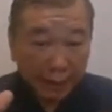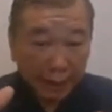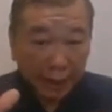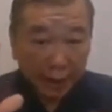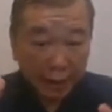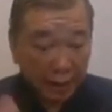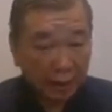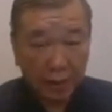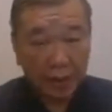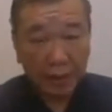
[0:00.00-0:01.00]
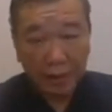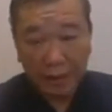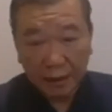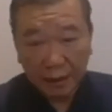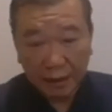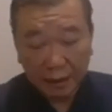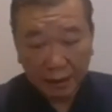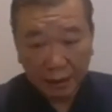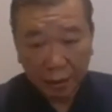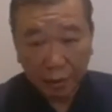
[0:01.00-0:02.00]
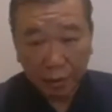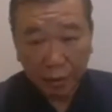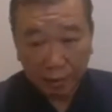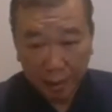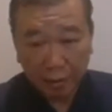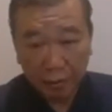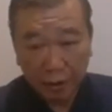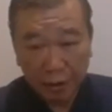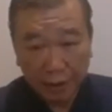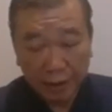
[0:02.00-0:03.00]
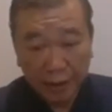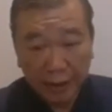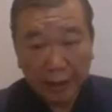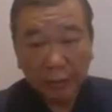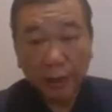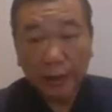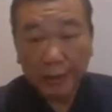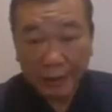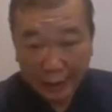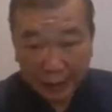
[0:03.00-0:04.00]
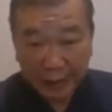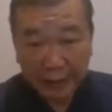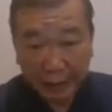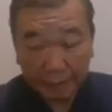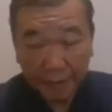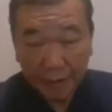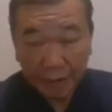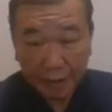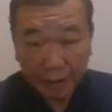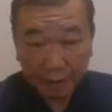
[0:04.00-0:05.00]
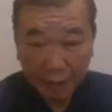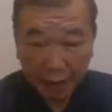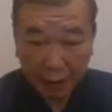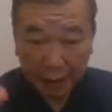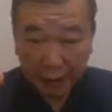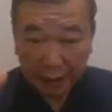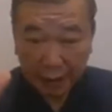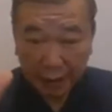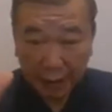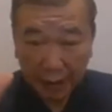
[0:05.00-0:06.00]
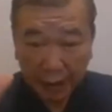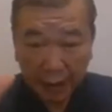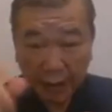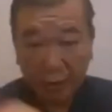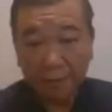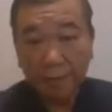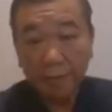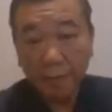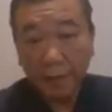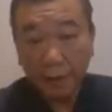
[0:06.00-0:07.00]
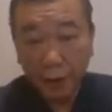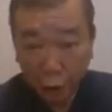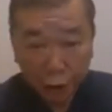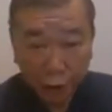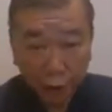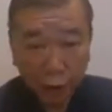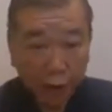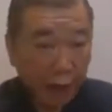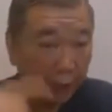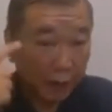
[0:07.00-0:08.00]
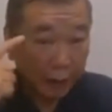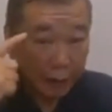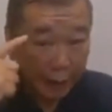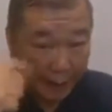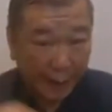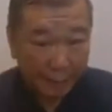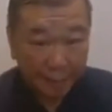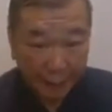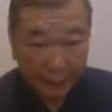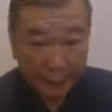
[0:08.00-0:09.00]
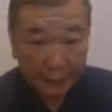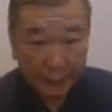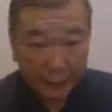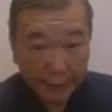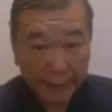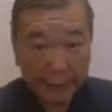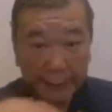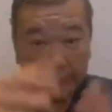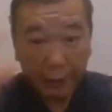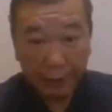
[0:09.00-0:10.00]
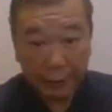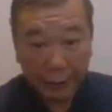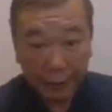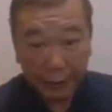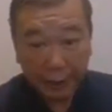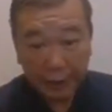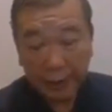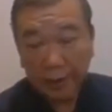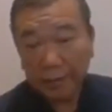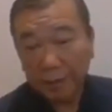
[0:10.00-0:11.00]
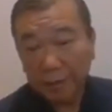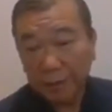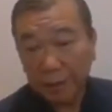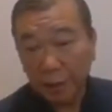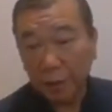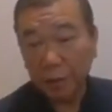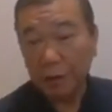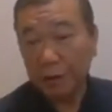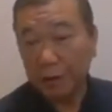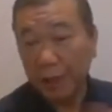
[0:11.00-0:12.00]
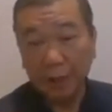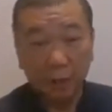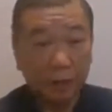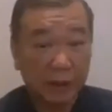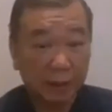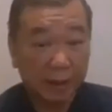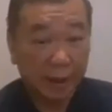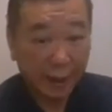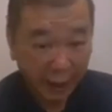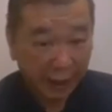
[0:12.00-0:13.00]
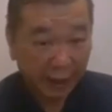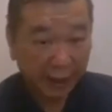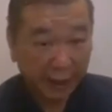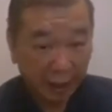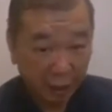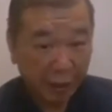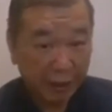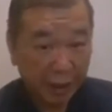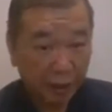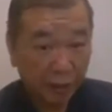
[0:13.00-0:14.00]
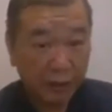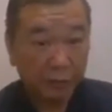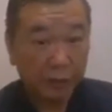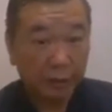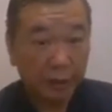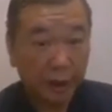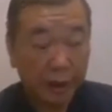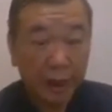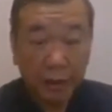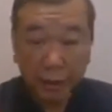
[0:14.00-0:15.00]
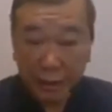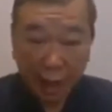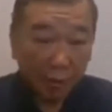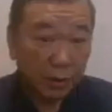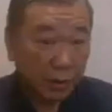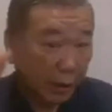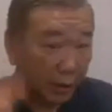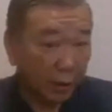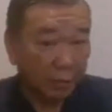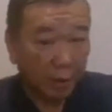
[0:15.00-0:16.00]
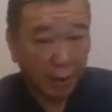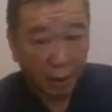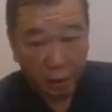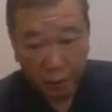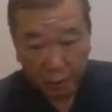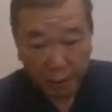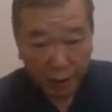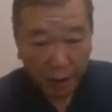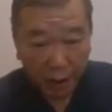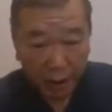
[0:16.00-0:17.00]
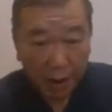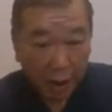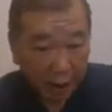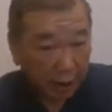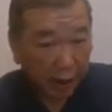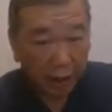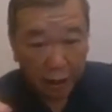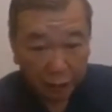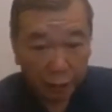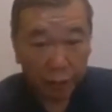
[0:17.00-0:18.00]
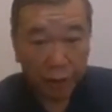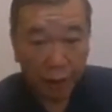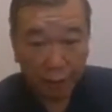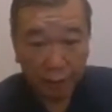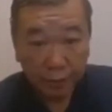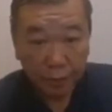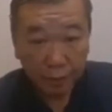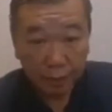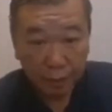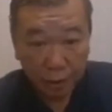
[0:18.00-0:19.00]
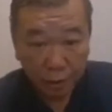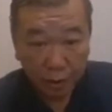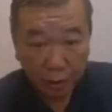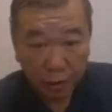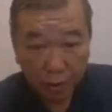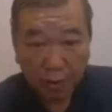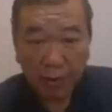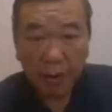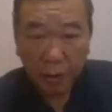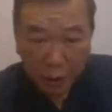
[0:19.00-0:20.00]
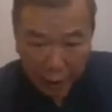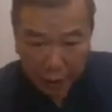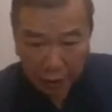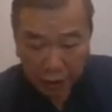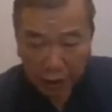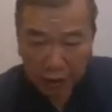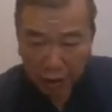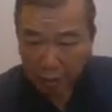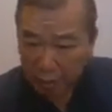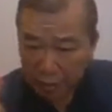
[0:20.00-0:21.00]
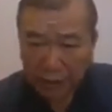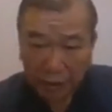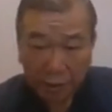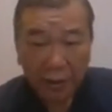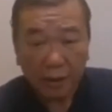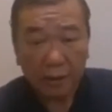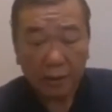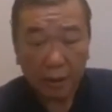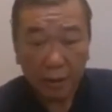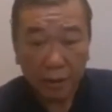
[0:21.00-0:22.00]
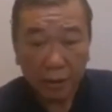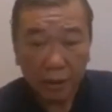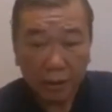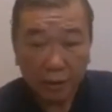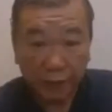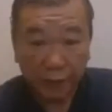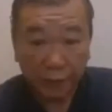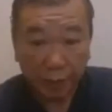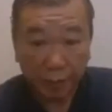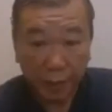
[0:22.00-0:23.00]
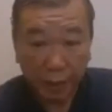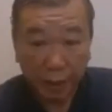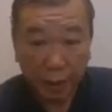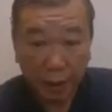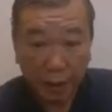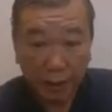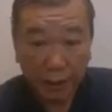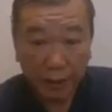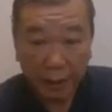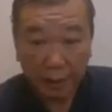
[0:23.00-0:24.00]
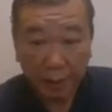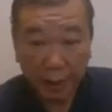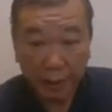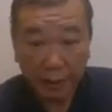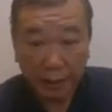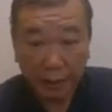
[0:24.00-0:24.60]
they due to the malnutrition, it's very serious that many children, they're having this night blindness. At night they cannot see. Then people say, oh, this is lack of vitamin A. Or this is lack of vitamin A. So the government actually buy a lot of vitamin A and give to the children now. But even then, there's still about 6 million children suffering from this night blindness.